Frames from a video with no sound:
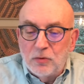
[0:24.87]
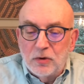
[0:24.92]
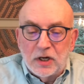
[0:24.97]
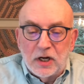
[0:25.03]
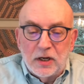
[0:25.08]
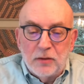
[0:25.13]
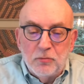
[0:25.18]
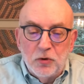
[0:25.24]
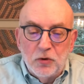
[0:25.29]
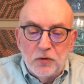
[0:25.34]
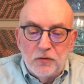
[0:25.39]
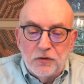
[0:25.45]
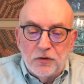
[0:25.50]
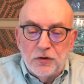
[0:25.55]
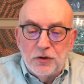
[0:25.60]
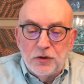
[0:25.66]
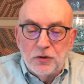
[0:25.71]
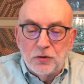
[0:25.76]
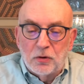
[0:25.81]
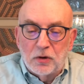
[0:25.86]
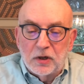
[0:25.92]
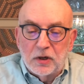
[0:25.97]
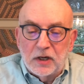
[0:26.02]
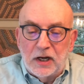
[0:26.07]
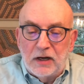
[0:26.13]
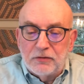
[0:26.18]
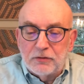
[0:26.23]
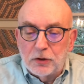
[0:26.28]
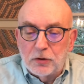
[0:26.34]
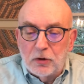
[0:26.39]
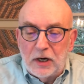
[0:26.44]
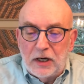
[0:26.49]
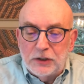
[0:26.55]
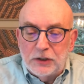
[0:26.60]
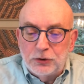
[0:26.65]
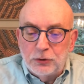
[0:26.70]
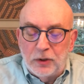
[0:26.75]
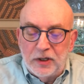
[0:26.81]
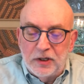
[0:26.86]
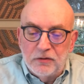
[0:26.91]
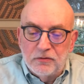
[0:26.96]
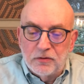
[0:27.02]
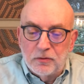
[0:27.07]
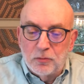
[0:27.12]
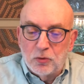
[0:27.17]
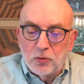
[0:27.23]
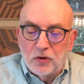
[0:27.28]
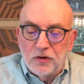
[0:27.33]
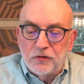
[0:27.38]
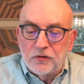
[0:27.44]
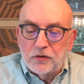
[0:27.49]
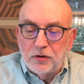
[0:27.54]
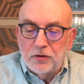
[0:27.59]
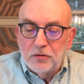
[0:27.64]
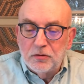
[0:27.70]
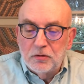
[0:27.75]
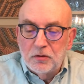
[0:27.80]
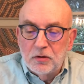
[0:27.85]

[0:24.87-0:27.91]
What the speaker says: when I'd moved to New York after graduating from Princeton.